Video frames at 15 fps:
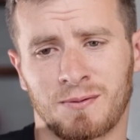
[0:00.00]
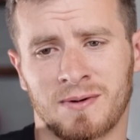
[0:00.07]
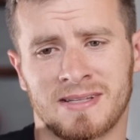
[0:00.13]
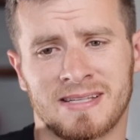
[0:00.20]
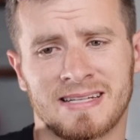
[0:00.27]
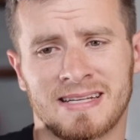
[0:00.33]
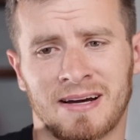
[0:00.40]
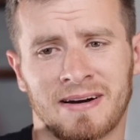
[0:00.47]

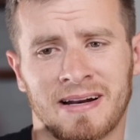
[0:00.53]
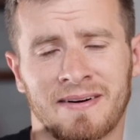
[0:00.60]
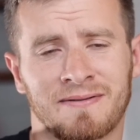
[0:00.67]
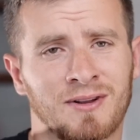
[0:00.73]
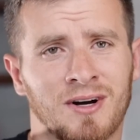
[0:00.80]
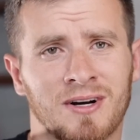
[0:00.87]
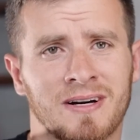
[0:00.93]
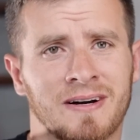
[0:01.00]
would sit down and
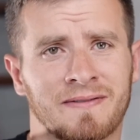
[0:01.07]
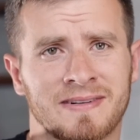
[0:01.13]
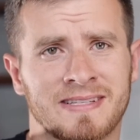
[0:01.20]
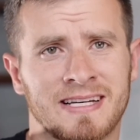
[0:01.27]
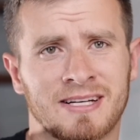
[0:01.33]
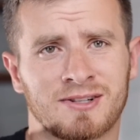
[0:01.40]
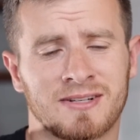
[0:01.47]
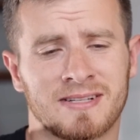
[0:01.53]
have long
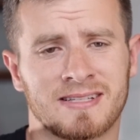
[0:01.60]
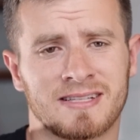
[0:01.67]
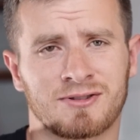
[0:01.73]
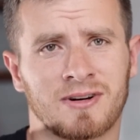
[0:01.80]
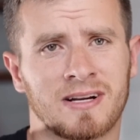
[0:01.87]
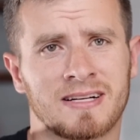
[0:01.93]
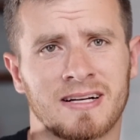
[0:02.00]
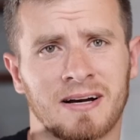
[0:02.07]
conversations and
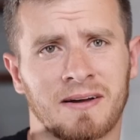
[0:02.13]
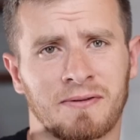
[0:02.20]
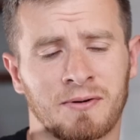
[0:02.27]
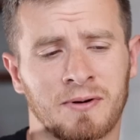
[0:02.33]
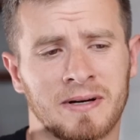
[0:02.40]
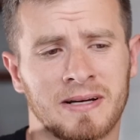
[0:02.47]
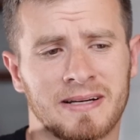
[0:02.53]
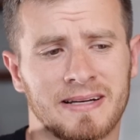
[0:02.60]
try to talk
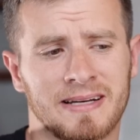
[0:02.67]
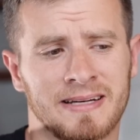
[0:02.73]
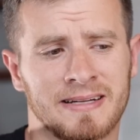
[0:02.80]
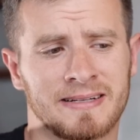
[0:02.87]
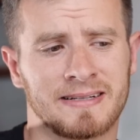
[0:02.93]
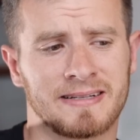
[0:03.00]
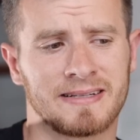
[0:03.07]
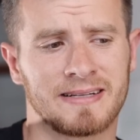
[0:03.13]
through it,
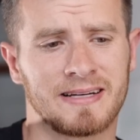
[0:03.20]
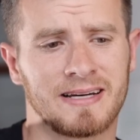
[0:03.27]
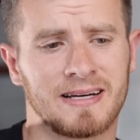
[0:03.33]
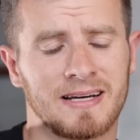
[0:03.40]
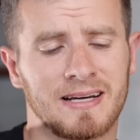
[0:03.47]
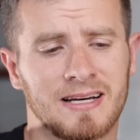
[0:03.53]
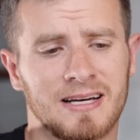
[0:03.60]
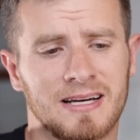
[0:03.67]
and
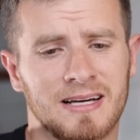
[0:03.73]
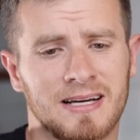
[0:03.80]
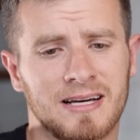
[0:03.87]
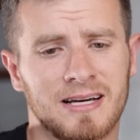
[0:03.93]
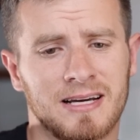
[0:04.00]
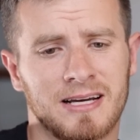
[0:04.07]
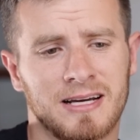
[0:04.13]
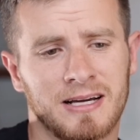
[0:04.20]

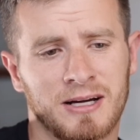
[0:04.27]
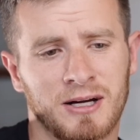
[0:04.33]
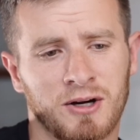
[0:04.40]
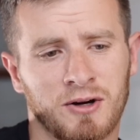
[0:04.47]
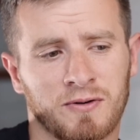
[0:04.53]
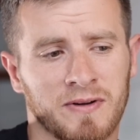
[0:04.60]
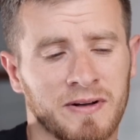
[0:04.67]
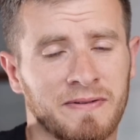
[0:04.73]

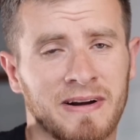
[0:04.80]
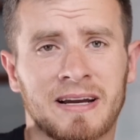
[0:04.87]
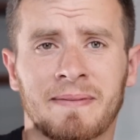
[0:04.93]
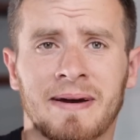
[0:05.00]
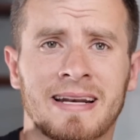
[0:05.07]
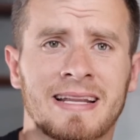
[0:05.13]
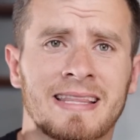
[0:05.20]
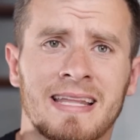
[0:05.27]
really
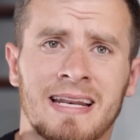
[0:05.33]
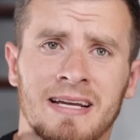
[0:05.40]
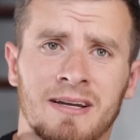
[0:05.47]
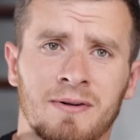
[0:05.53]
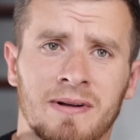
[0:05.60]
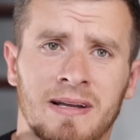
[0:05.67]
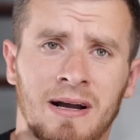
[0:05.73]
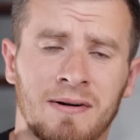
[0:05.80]
recommended that I go to